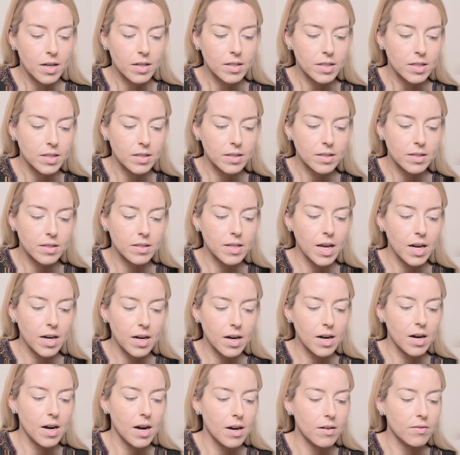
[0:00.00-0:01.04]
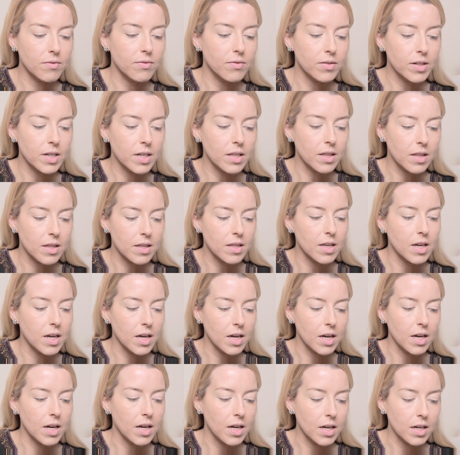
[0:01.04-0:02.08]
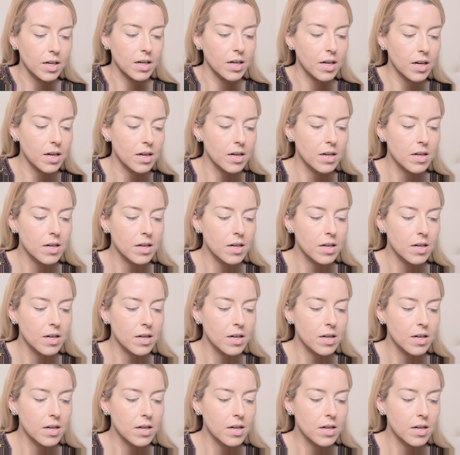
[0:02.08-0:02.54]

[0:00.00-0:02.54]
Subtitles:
to set everything